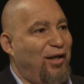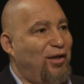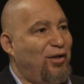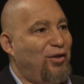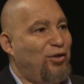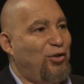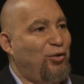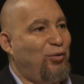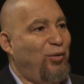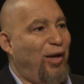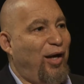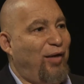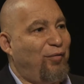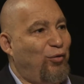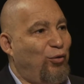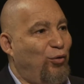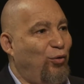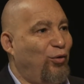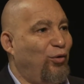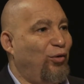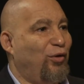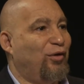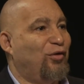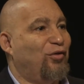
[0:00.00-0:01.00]
you have an
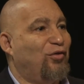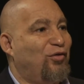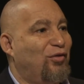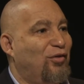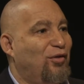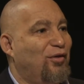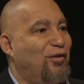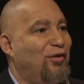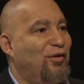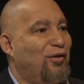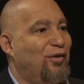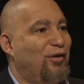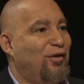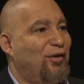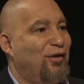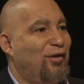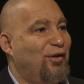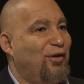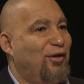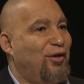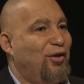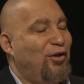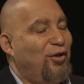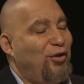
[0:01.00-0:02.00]
orange.
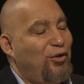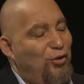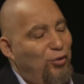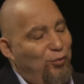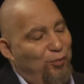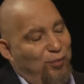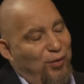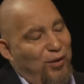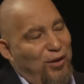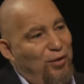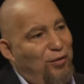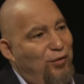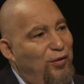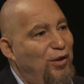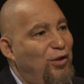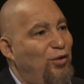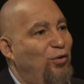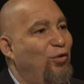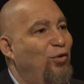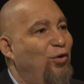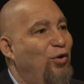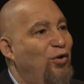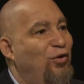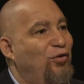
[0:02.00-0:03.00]
You peel the
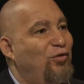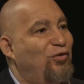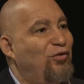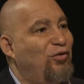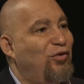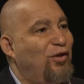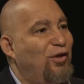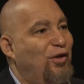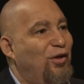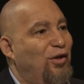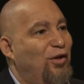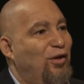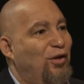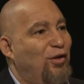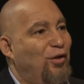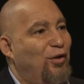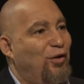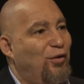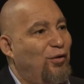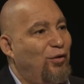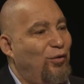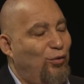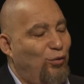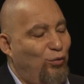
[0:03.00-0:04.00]
orange.
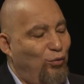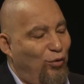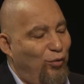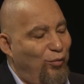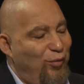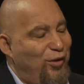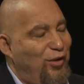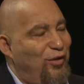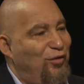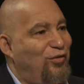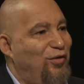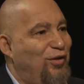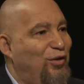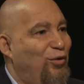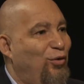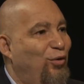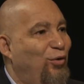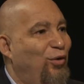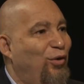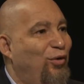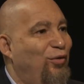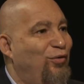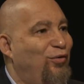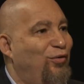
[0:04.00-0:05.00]
The woman is the
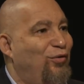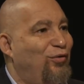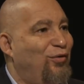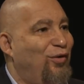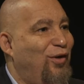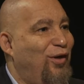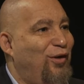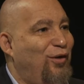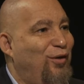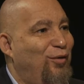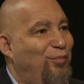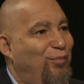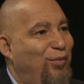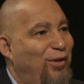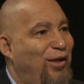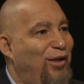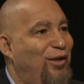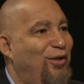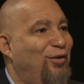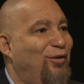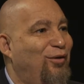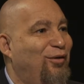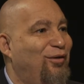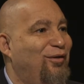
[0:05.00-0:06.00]
orange and the
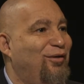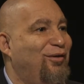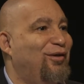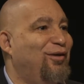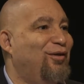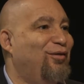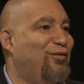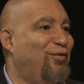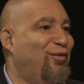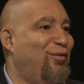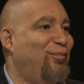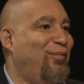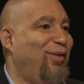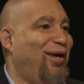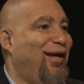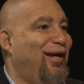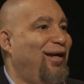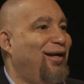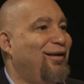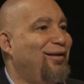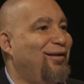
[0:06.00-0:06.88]
peel is the man.